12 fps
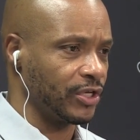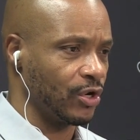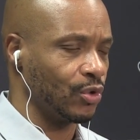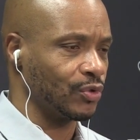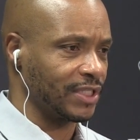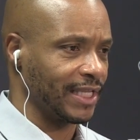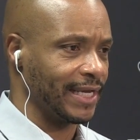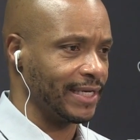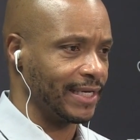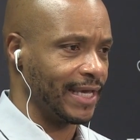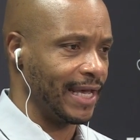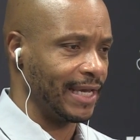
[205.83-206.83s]
throws late
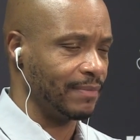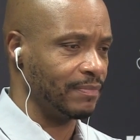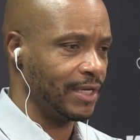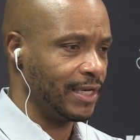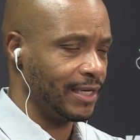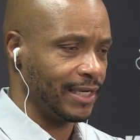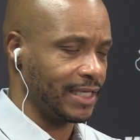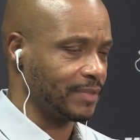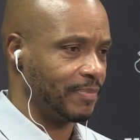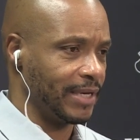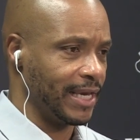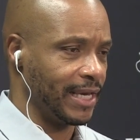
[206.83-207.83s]
in the game, that's
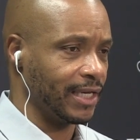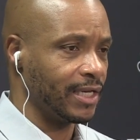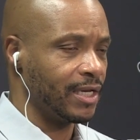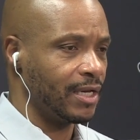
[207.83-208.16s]
big.